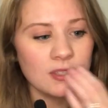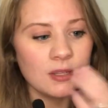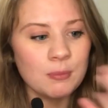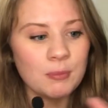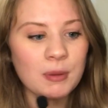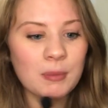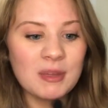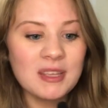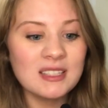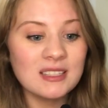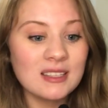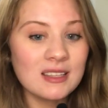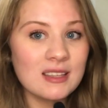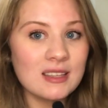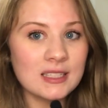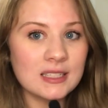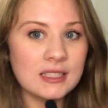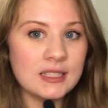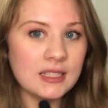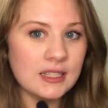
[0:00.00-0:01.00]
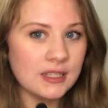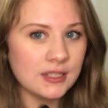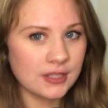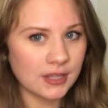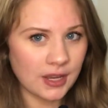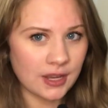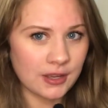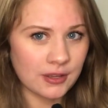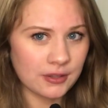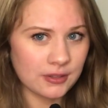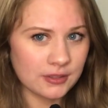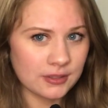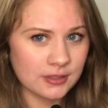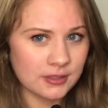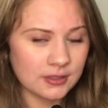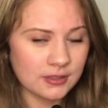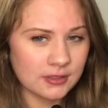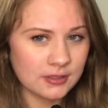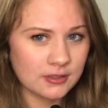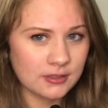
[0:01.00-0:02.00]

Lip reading: But basically the details